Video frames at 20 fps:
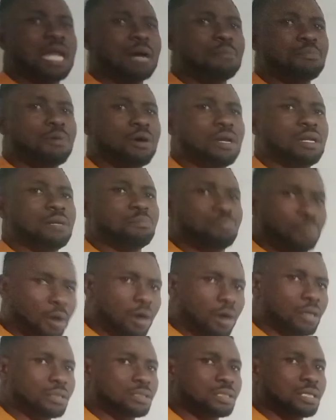and boiling
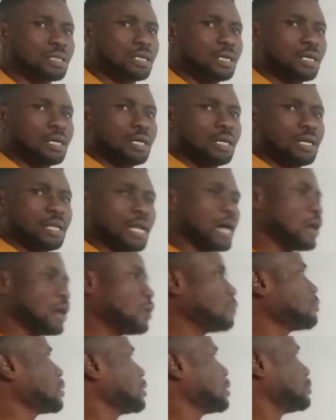point.
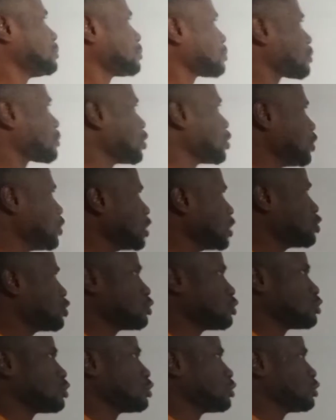Now
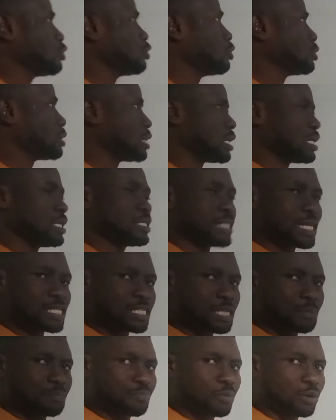it's a
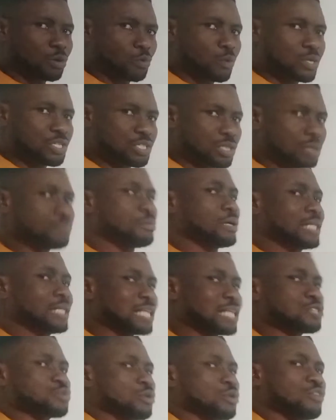simple question, but
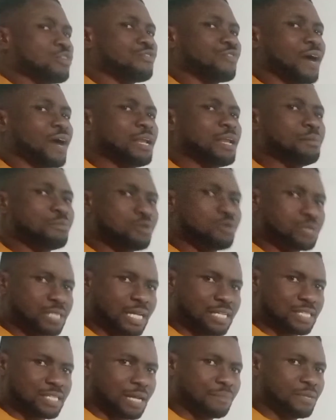that's what you find in most
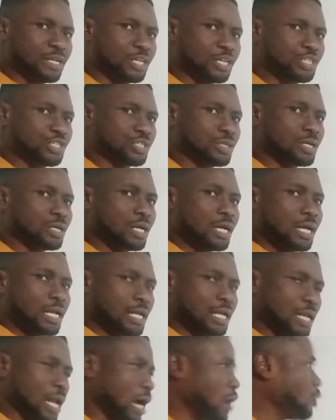examination.
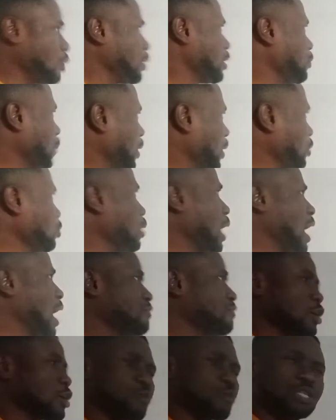Now when you
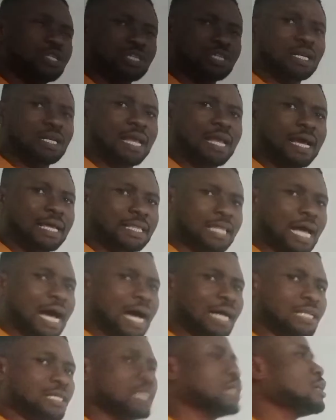have a question like
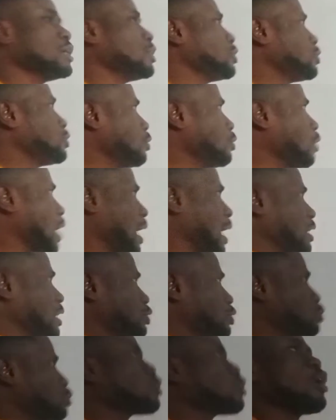that, look at
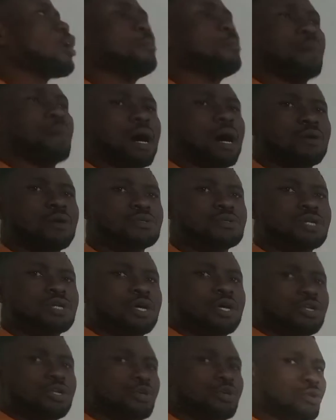the two compounds.
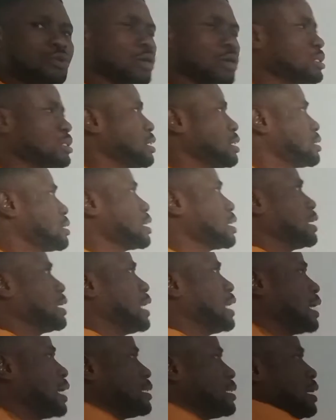You notice
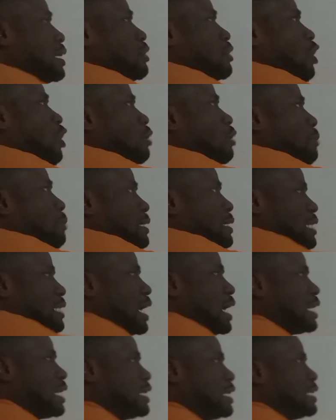that the
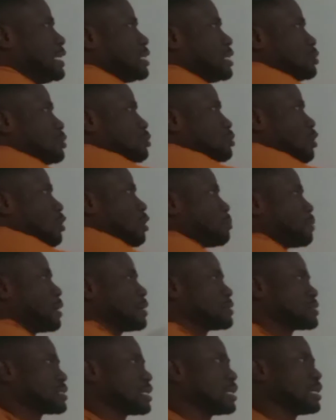non-metal in the two
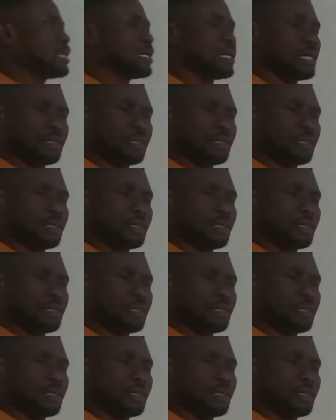compounds